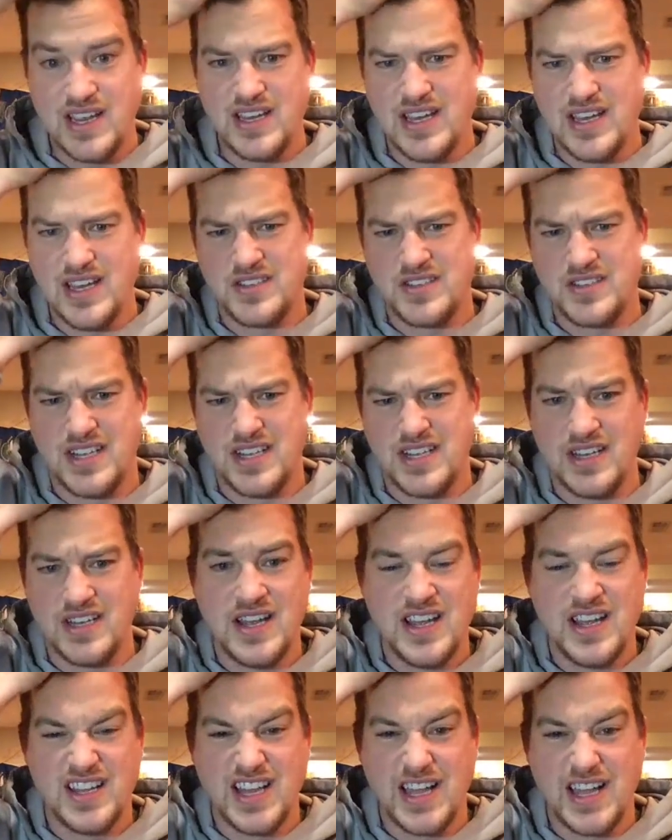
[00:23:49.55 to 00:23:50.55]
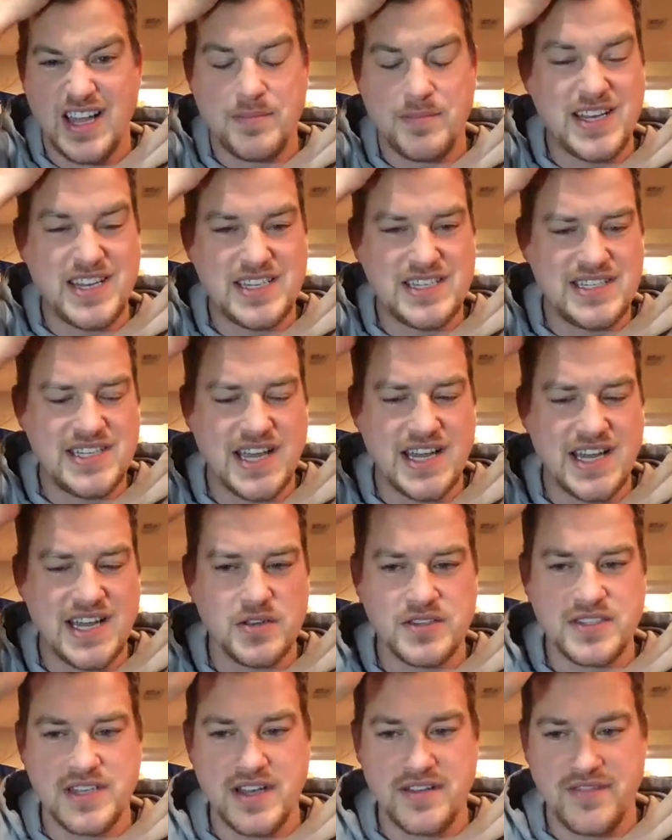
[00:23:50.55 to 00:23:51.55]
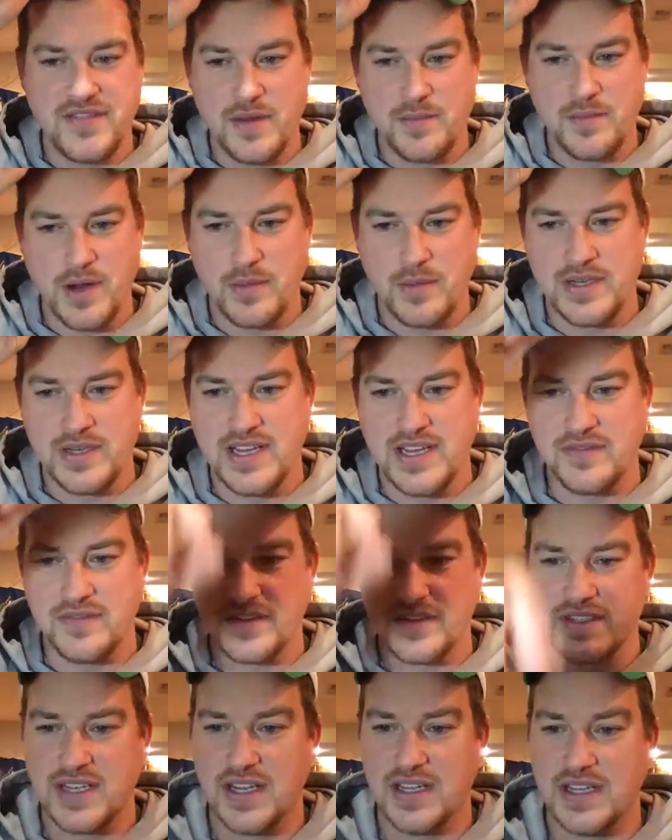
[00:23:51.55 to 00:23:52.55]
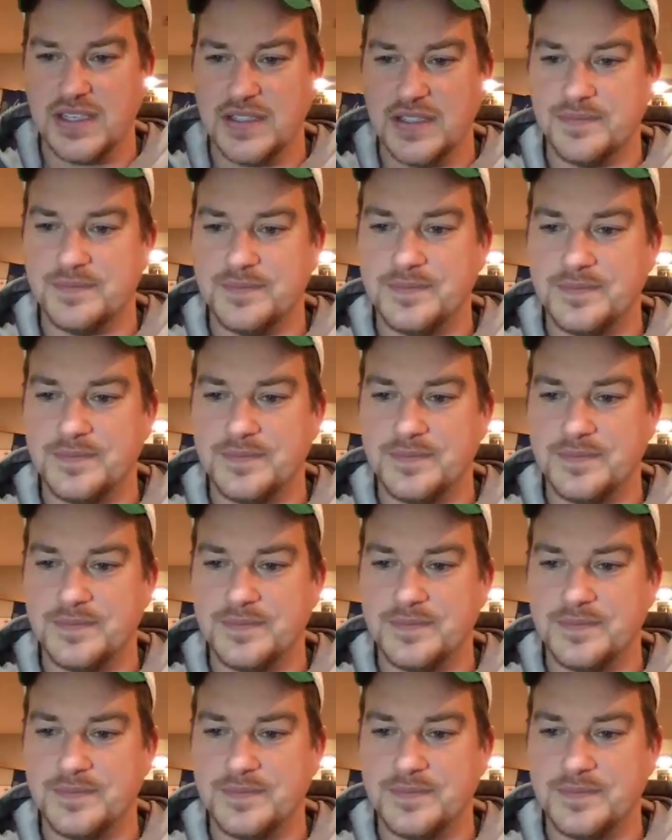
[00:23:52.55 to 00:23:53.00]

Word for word: Yeah, there's some, like my Nintendo stuff, I'd probably never sell it.